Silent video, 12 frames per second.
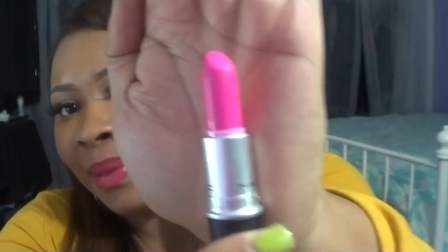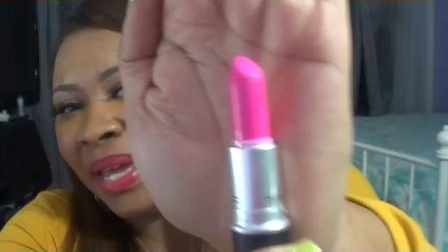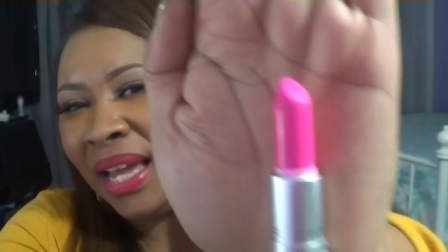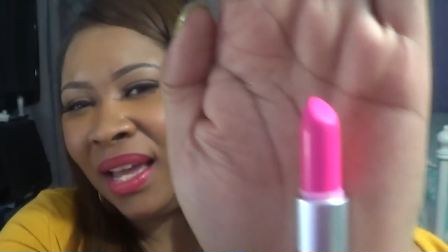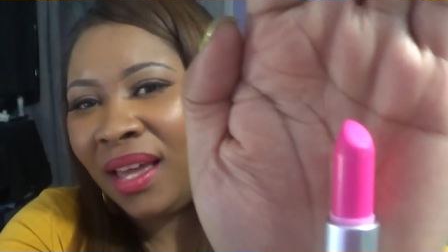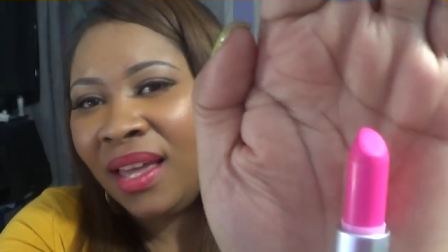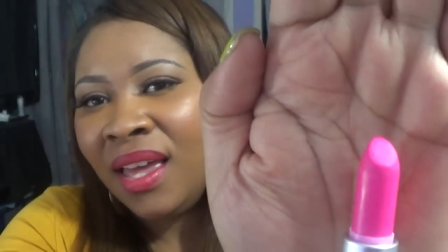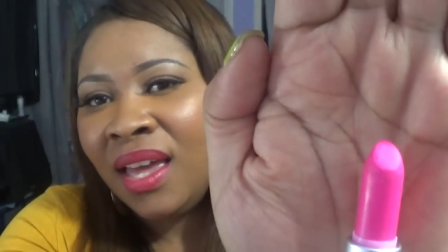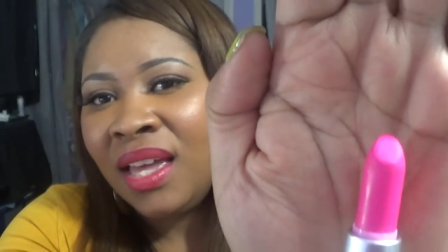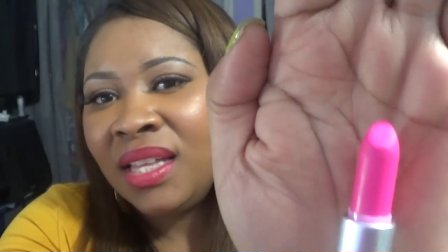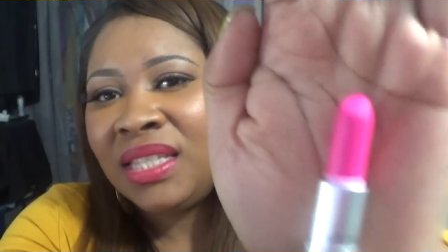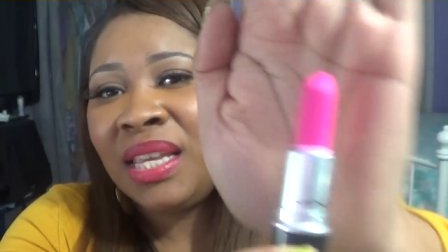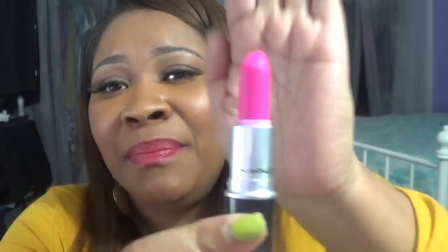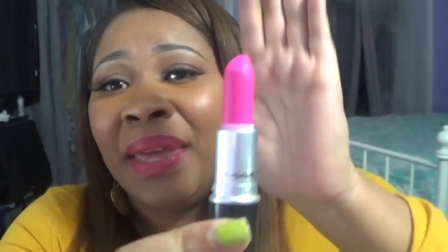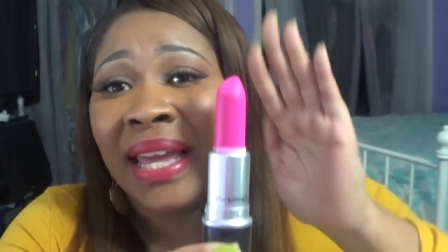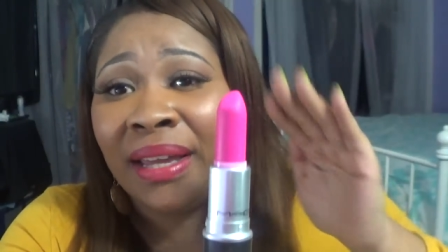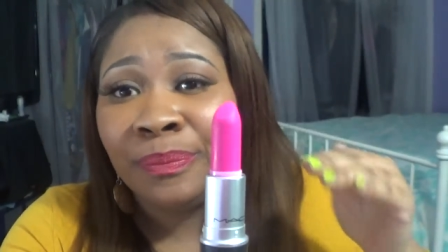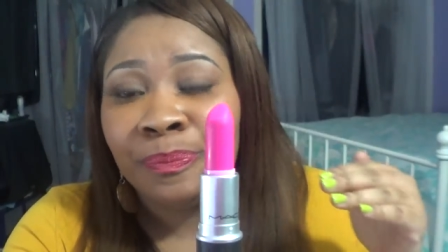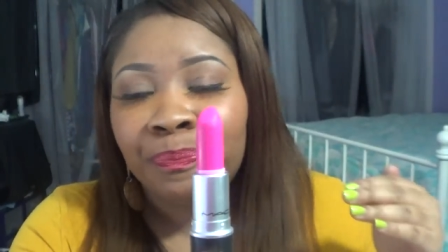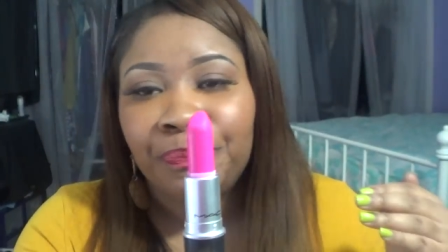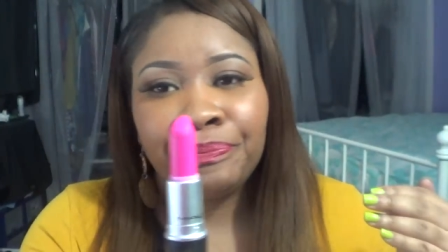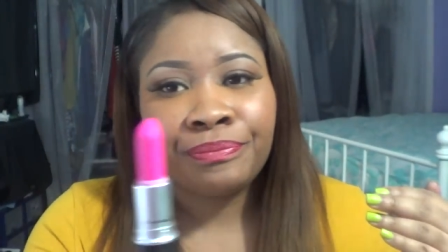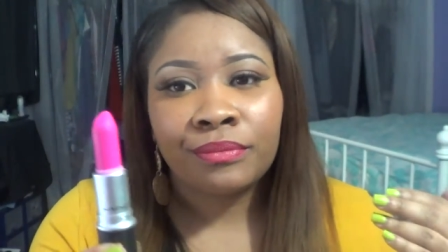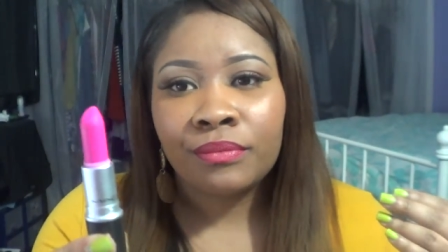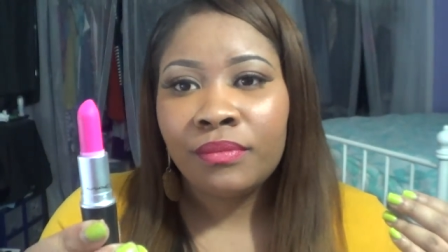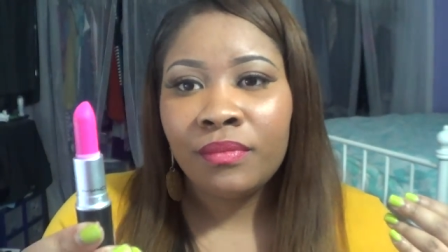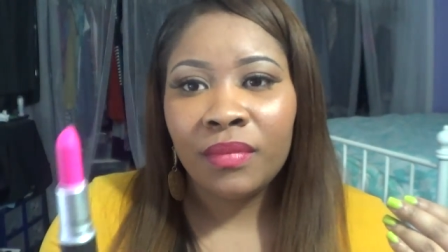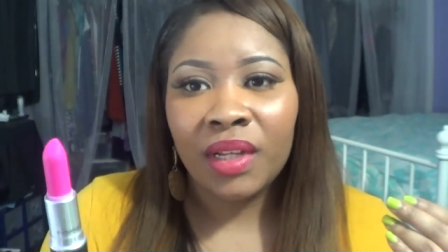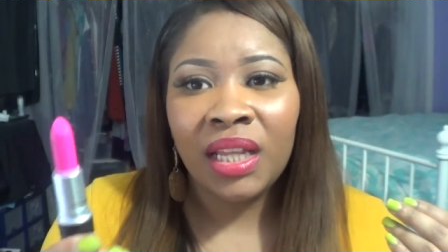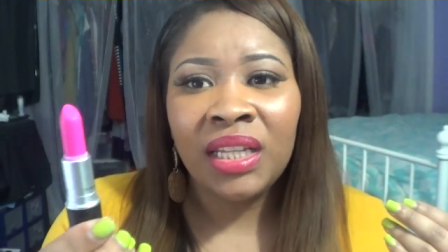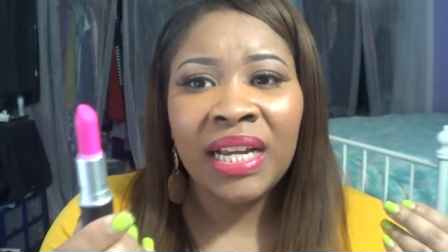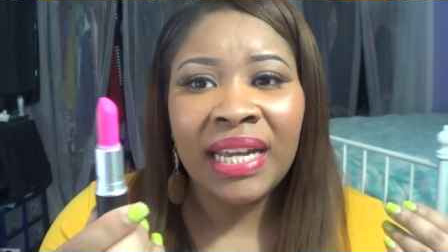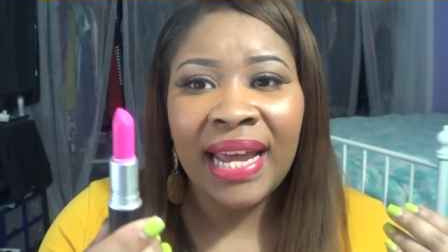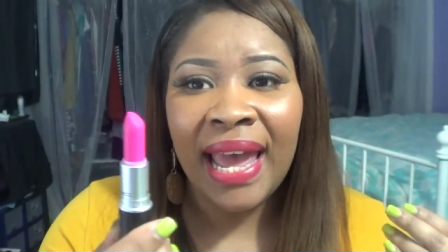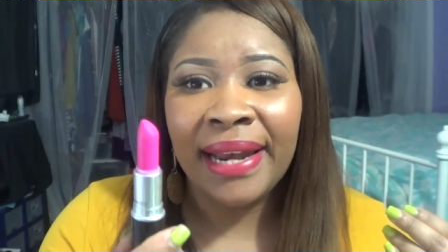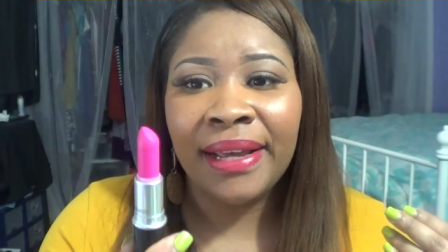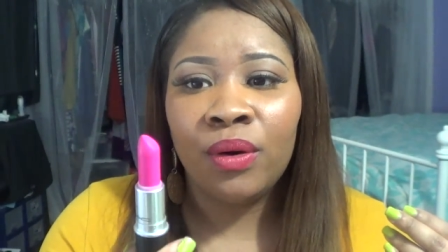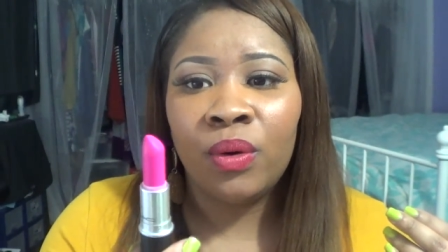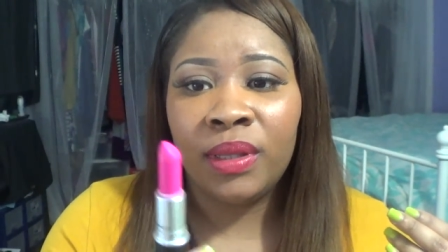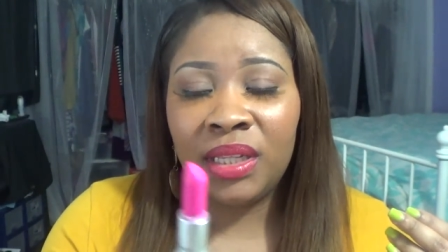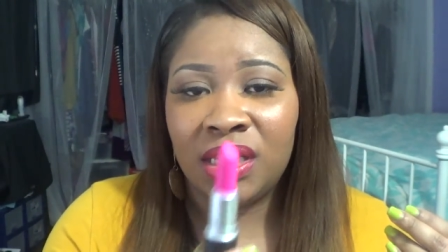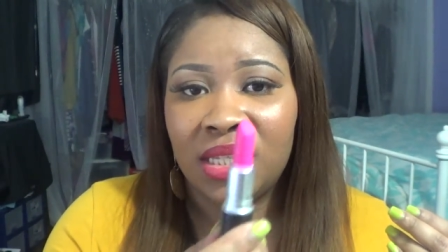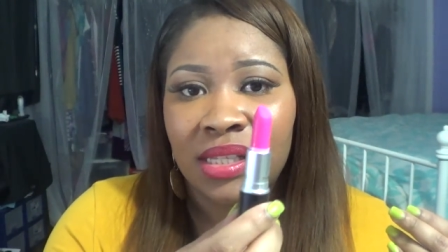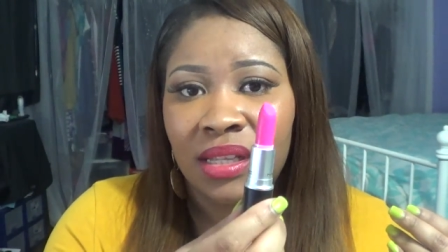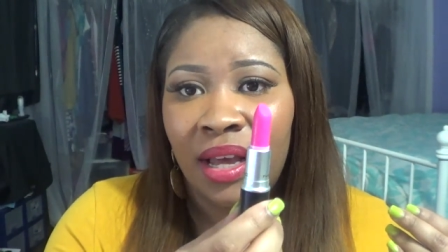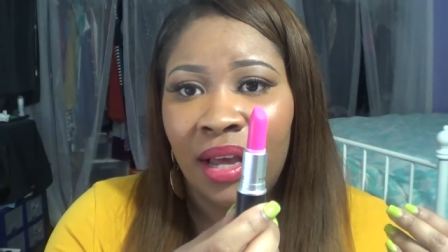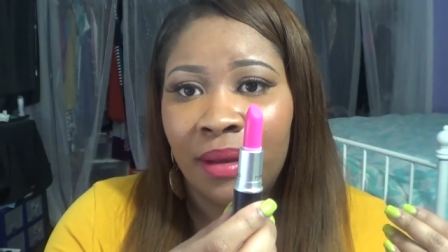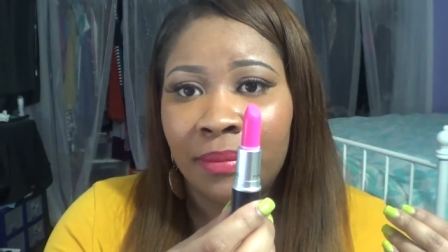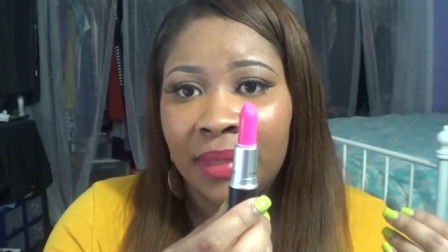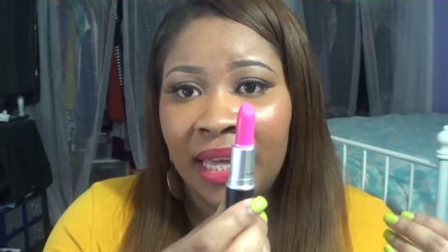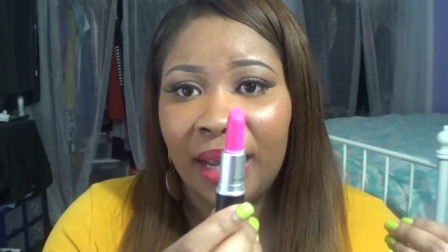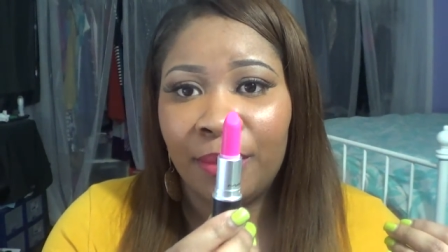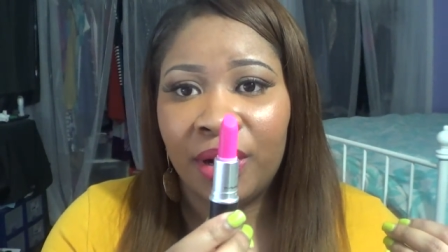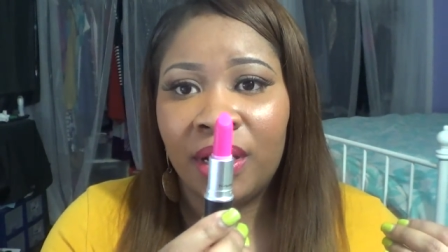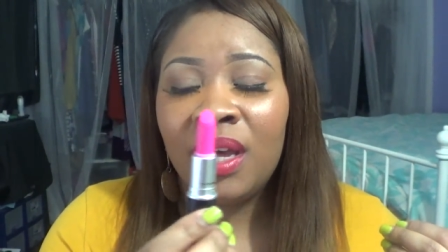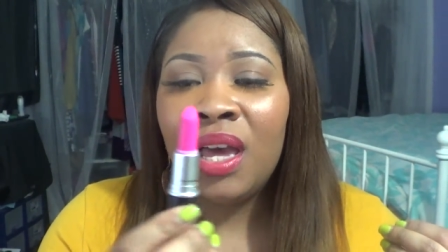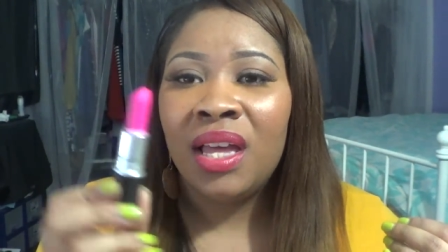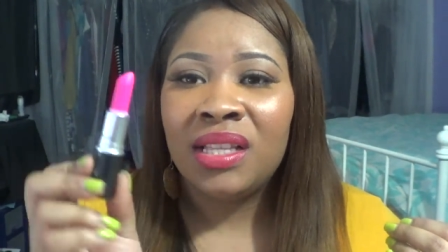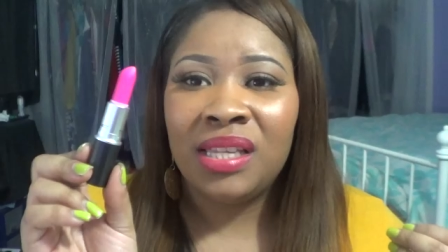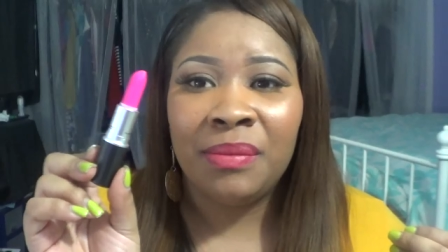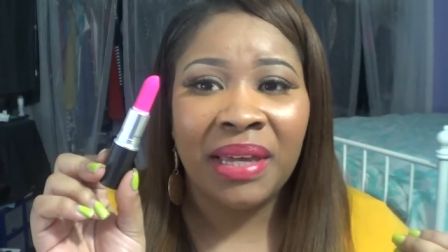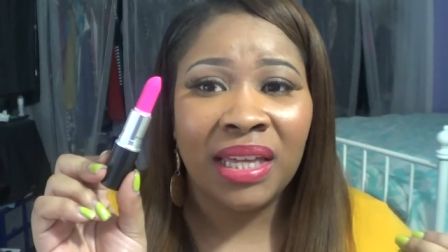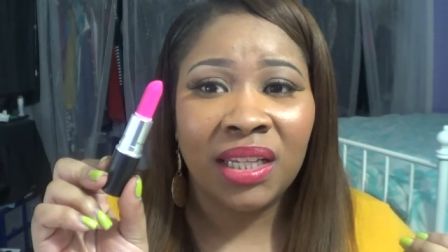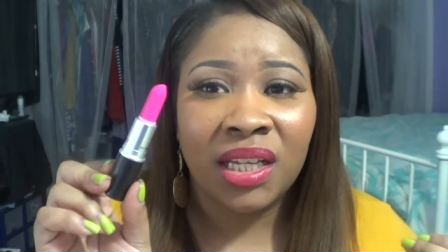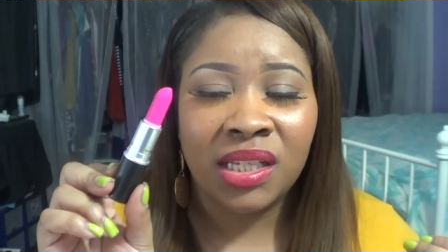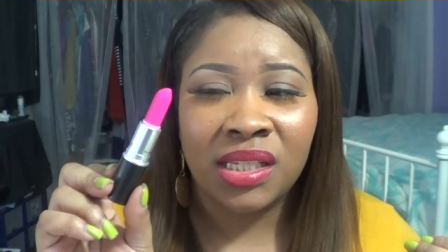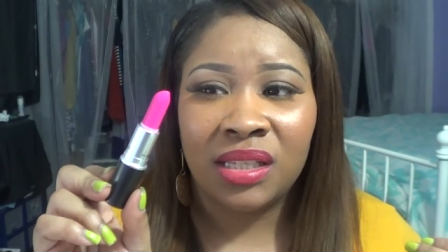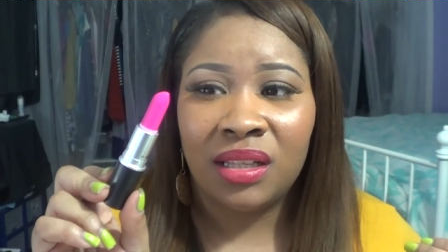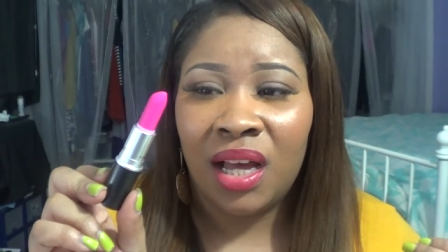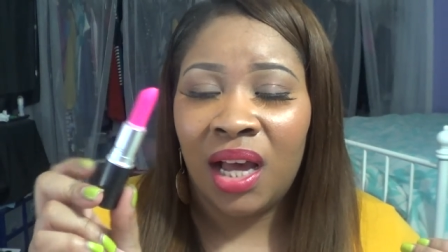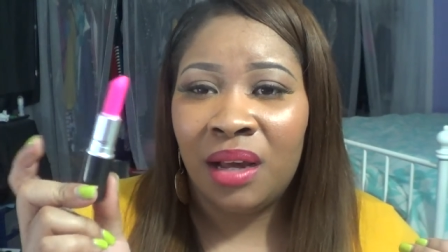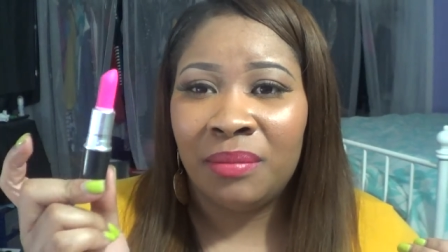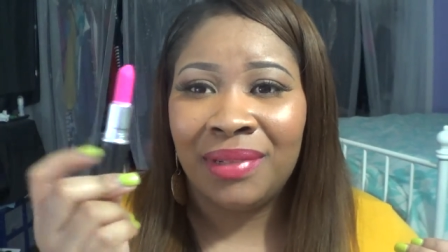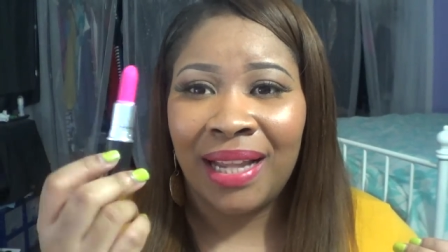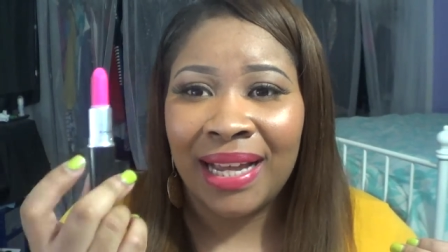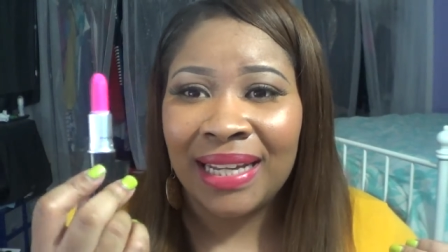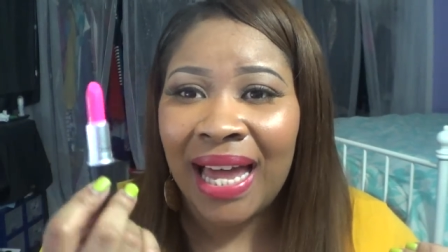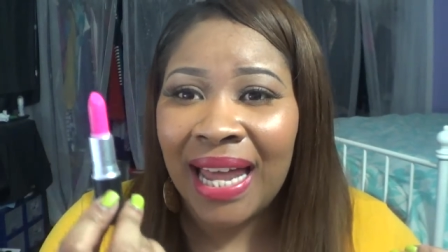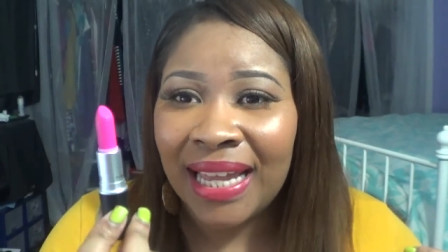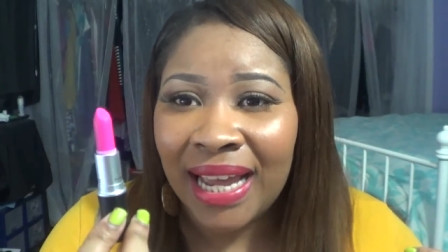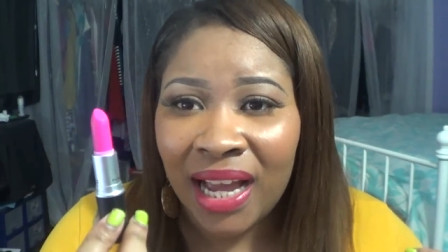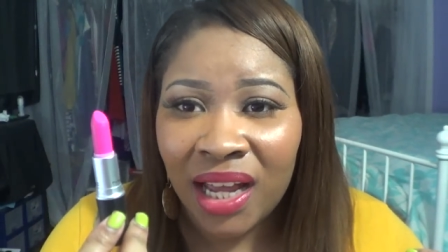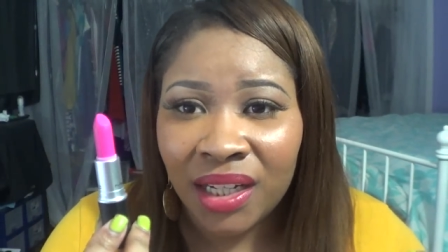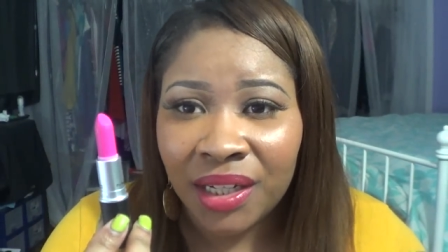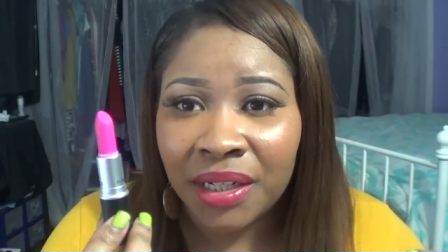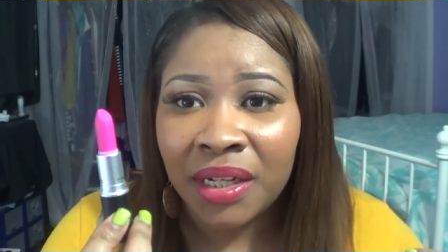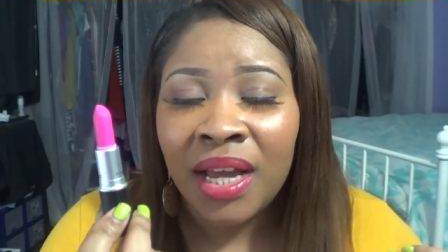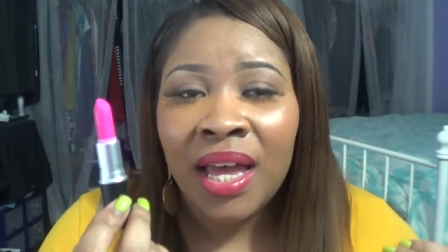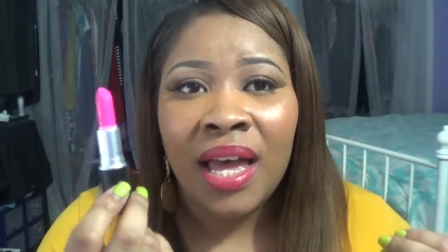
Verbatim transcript: pink. To me, looking at it on this camera, to me it looks like a lilac color.